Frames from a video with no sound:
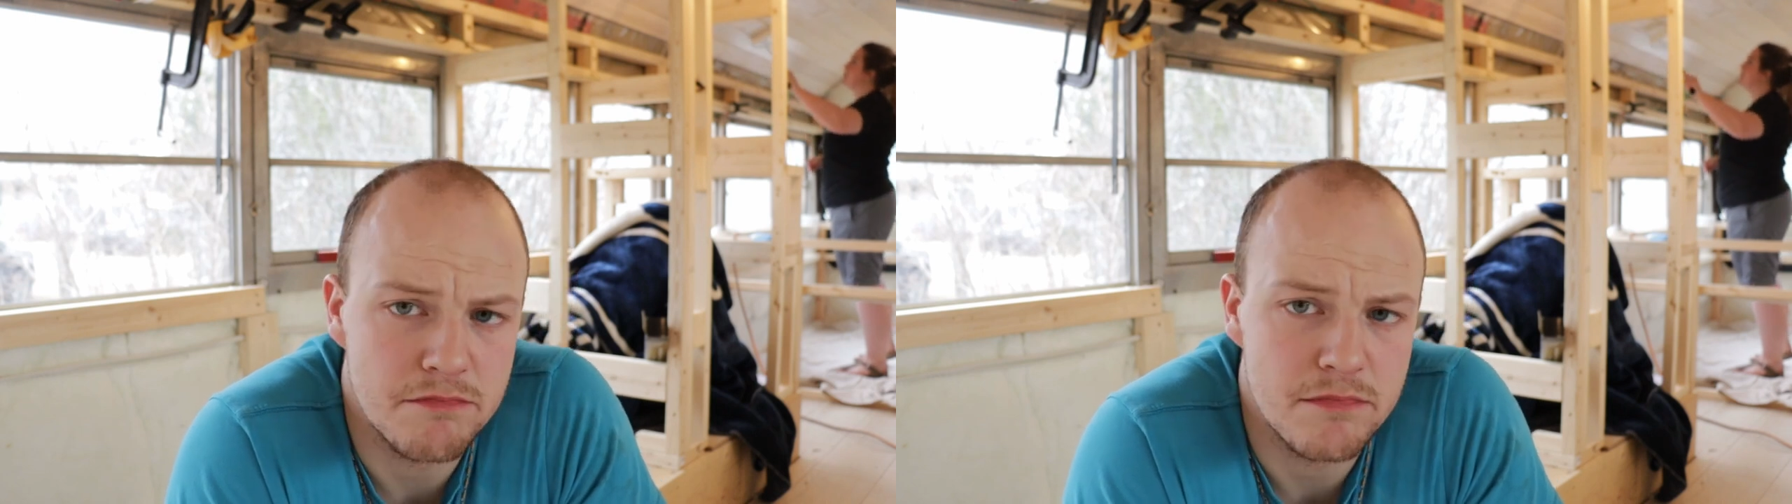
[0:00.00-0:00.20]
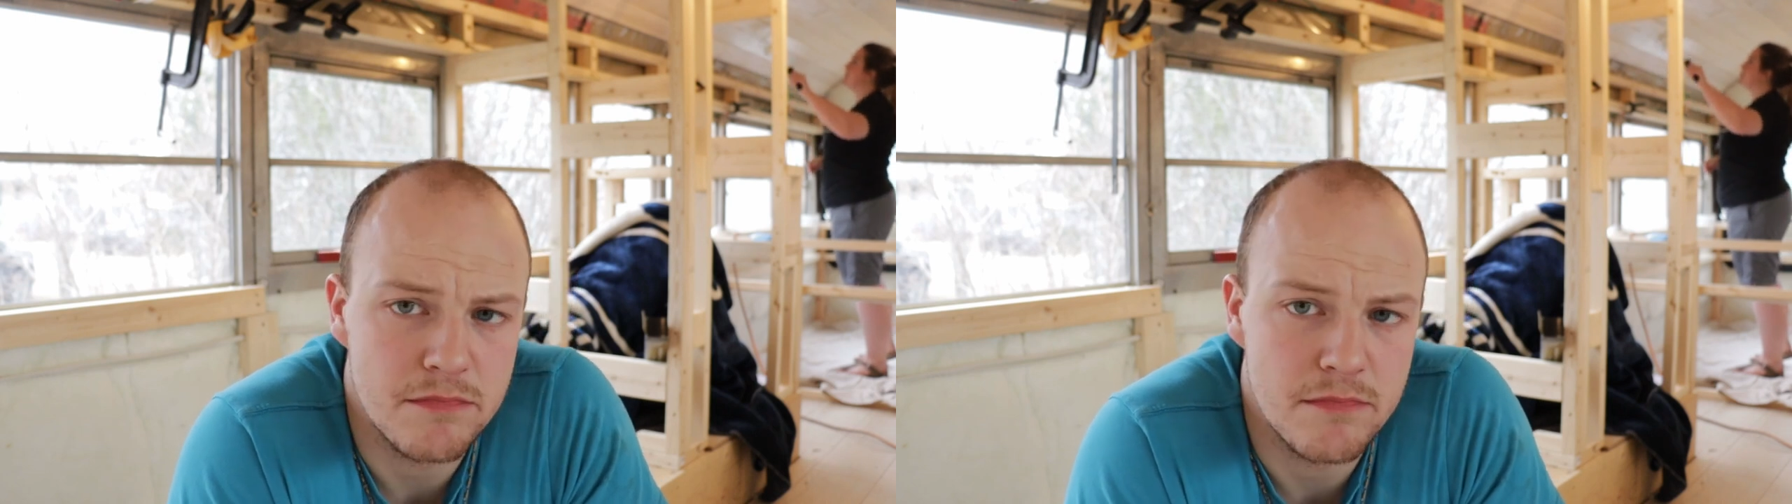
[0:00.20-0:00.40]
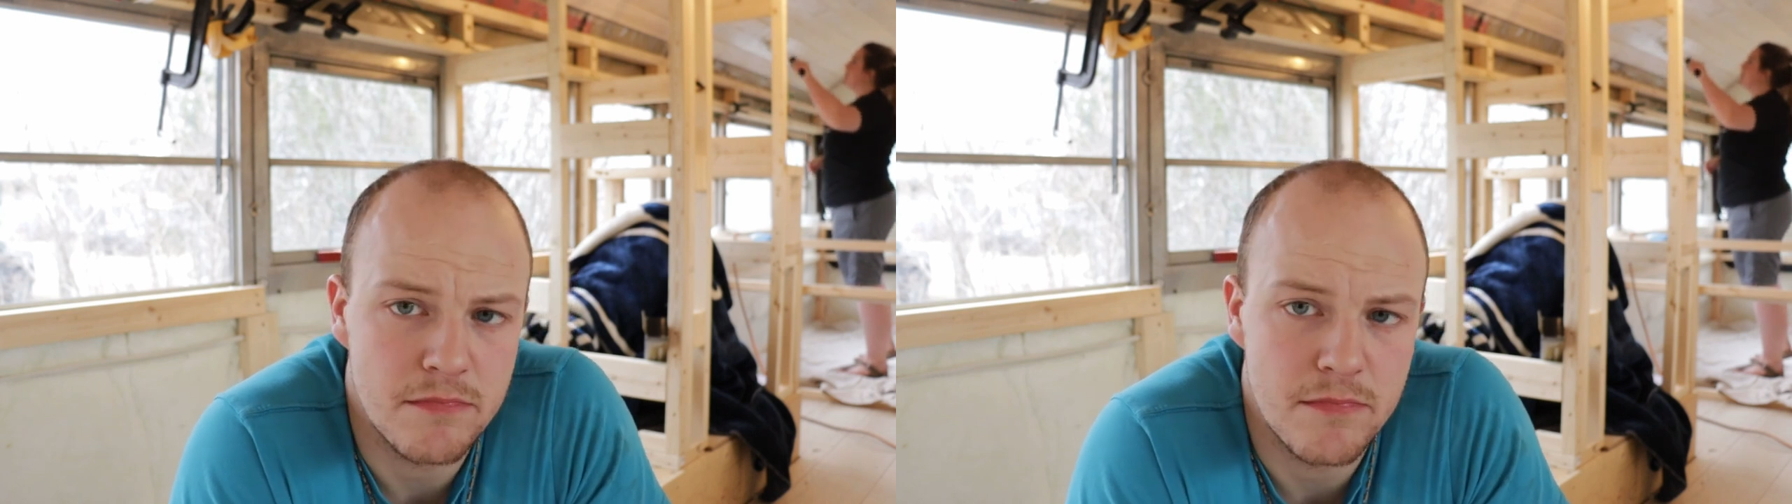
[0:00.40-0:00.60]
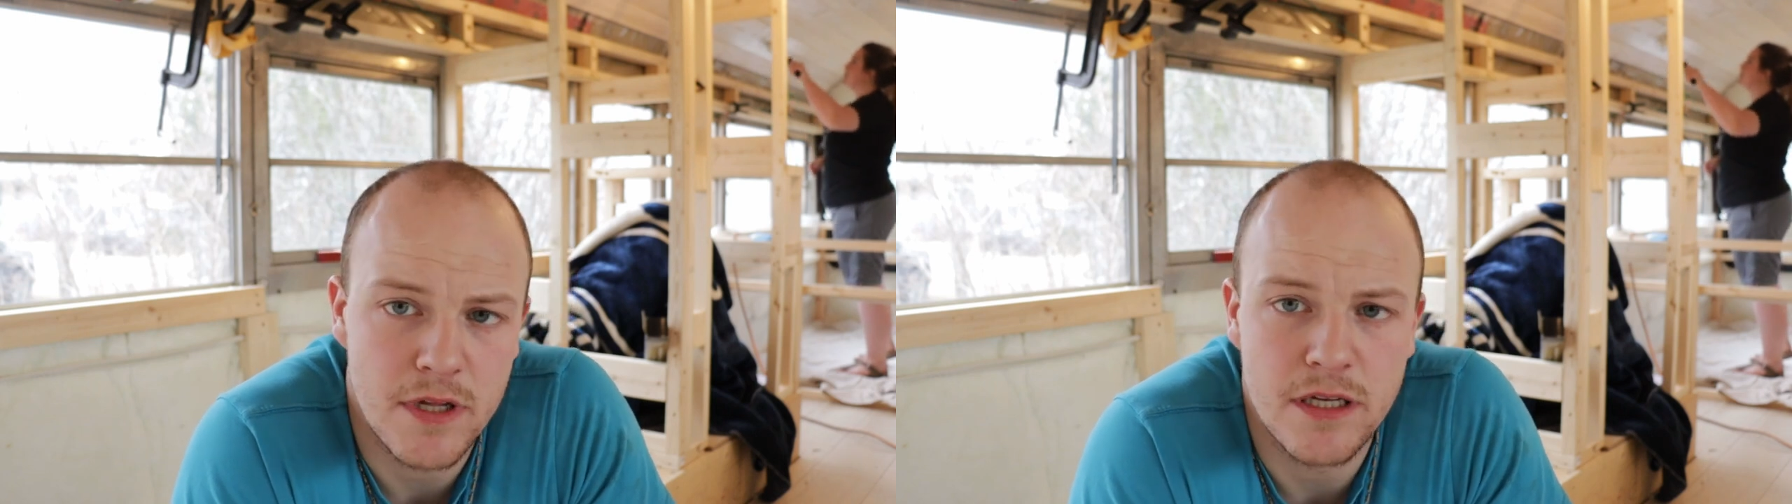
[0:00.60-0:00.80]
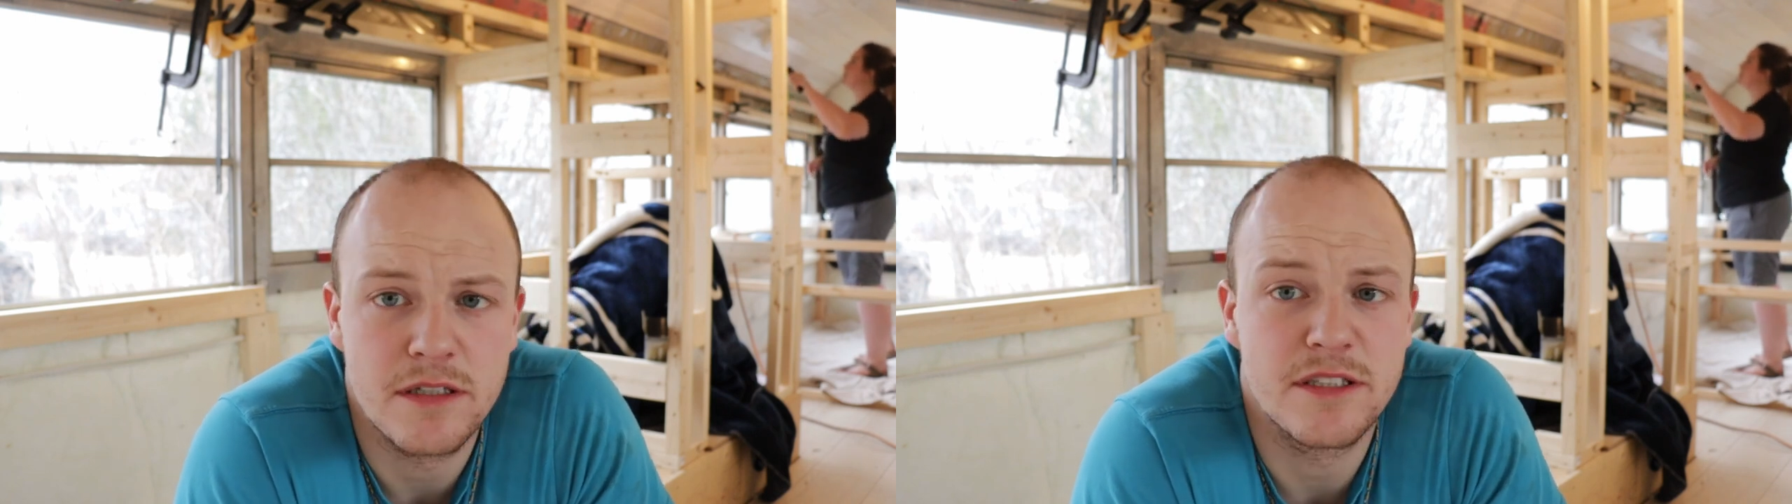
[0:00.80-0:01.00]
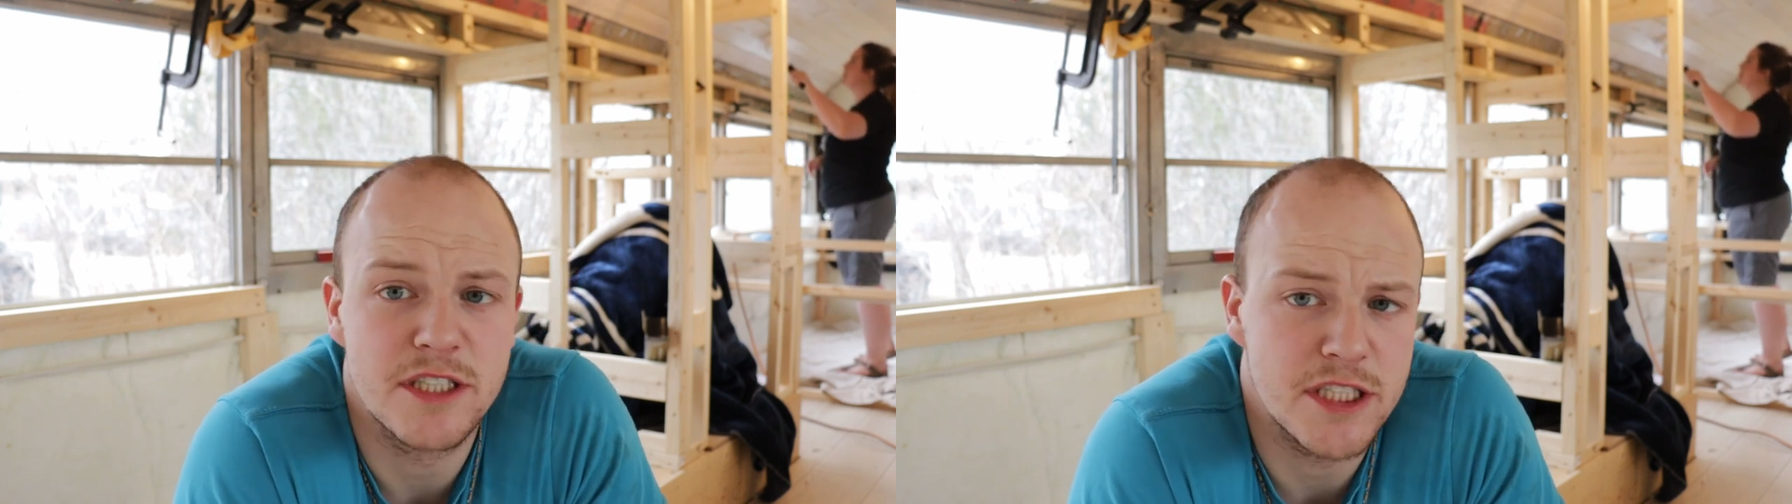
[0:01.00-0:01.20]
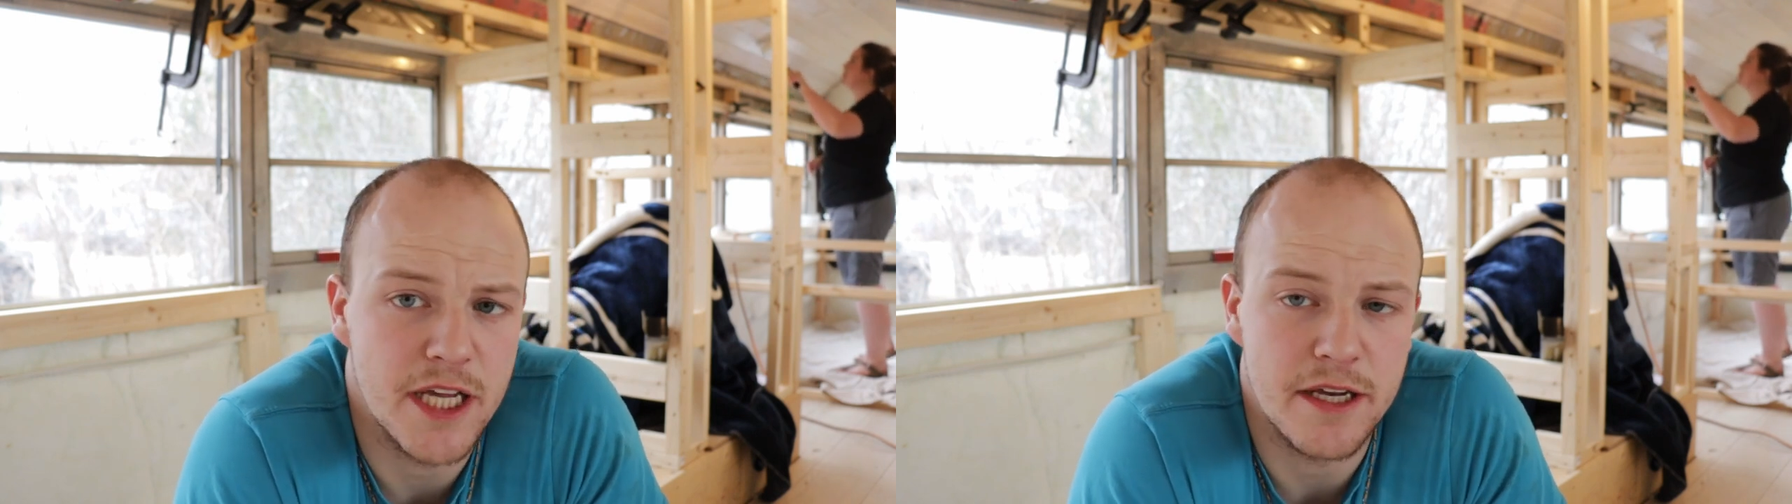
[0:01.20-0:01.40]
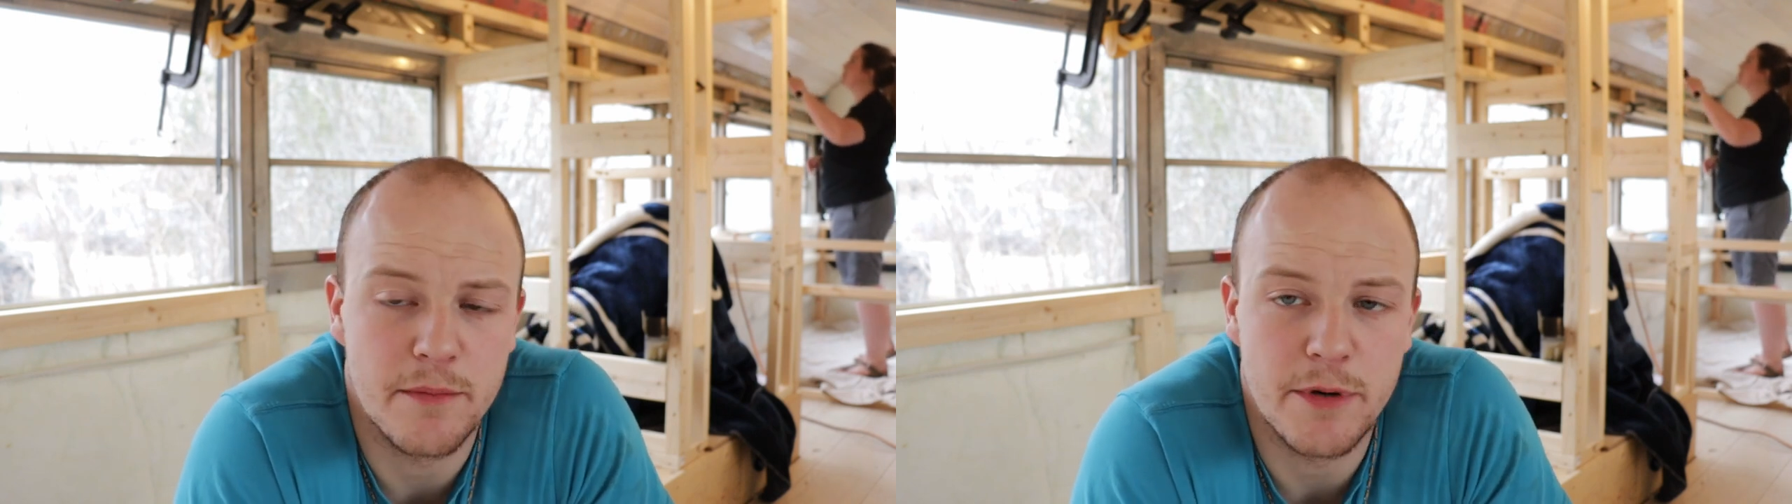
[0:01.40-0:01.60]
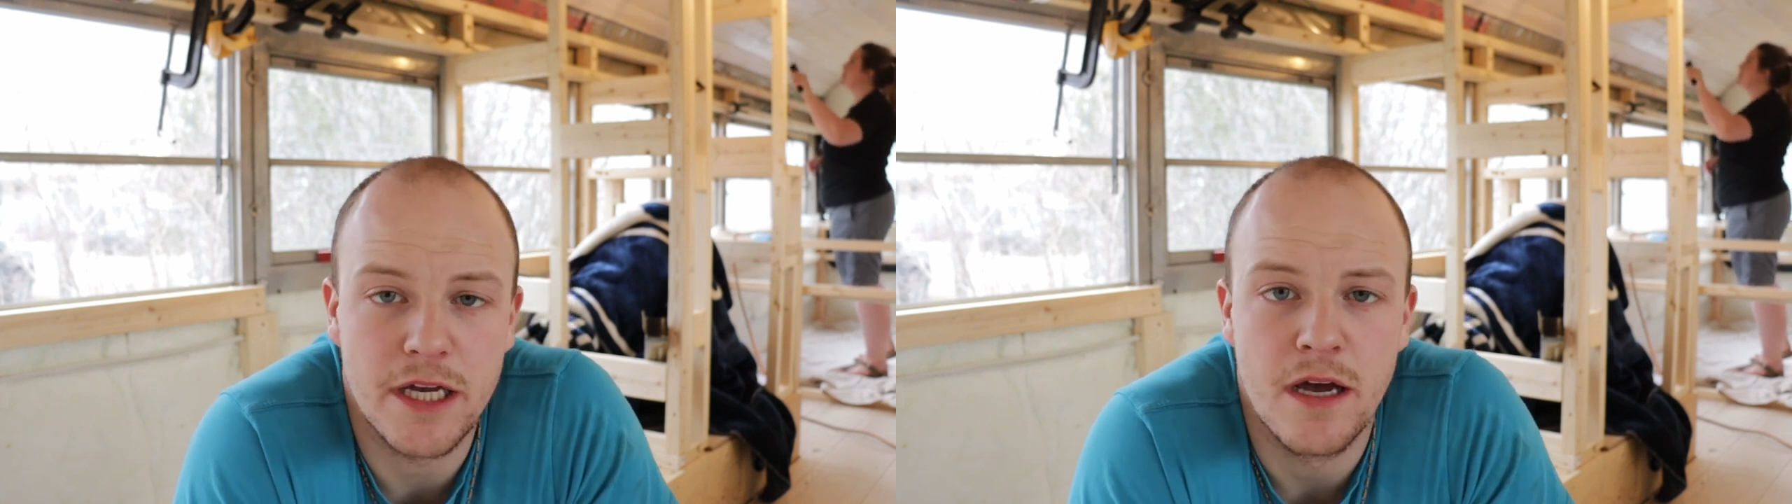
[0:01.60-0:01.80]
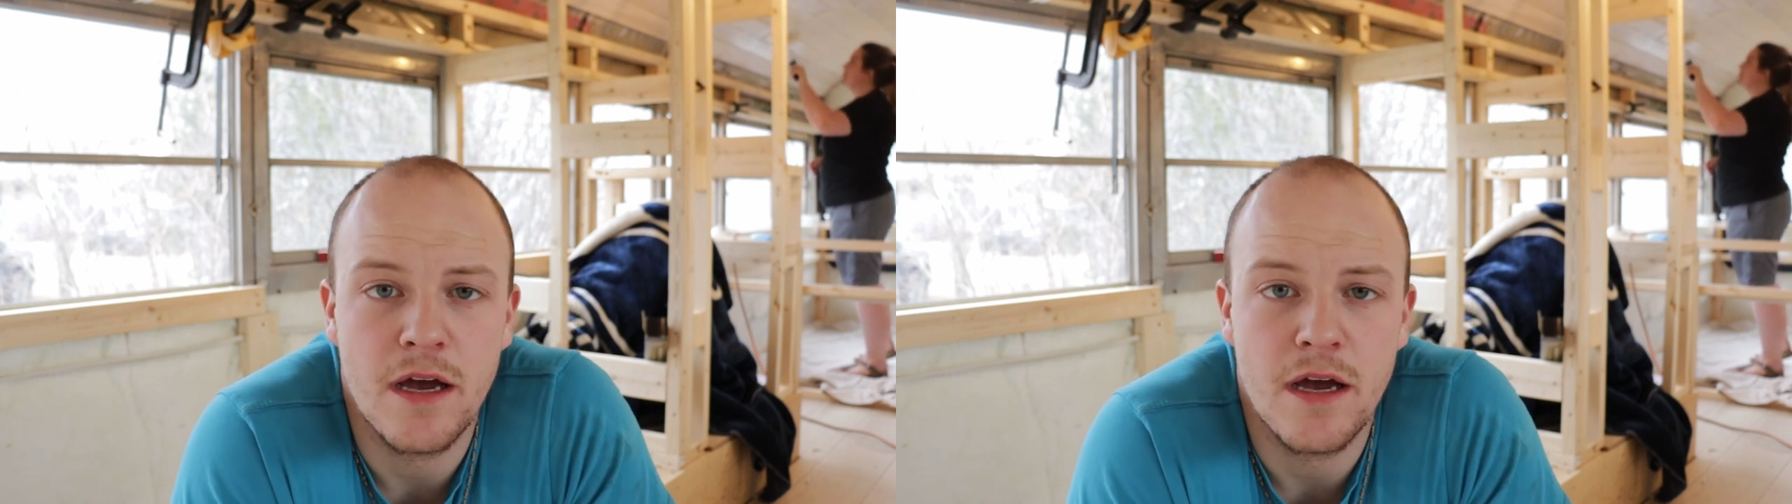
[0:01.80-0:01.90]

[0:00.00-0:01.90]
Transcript: Taking She's um, taking a break.